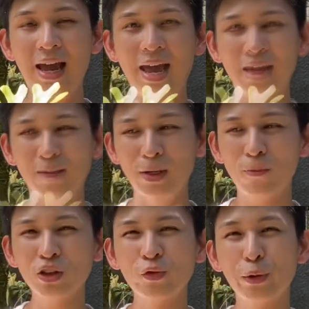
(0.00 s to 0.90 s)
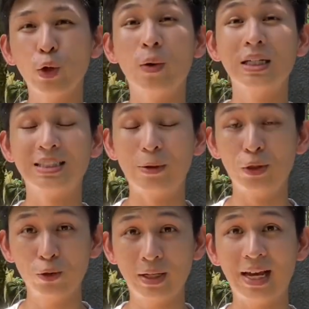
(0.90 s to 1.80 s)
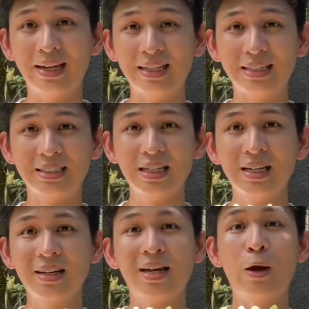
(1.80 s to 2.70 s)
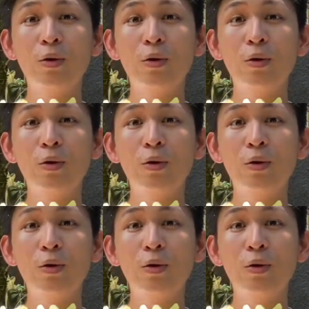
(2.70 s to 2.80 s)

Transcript: and the most frequent ones that we do get is can we